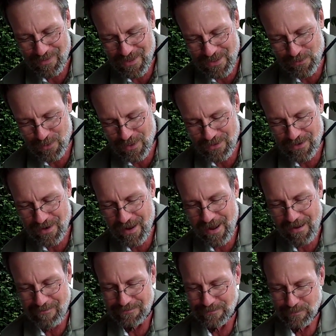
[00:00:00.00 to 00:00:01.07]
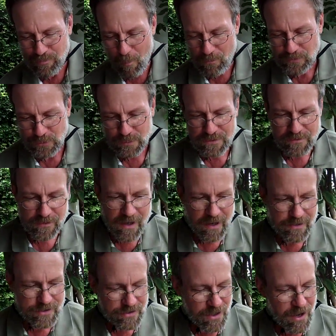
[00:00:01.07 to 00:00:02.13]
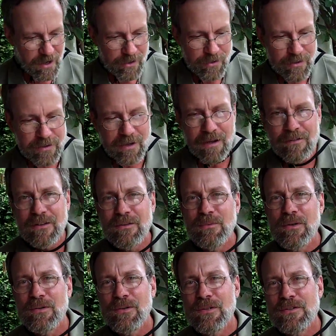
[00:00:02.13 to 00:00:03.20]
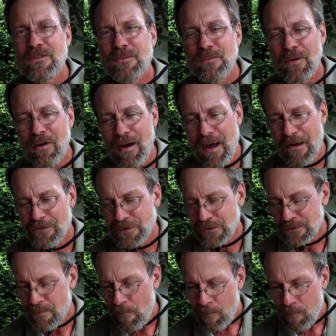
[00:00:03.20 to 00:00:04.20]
the one to have. So we've got a stock tree of it, and we're doing some grafts.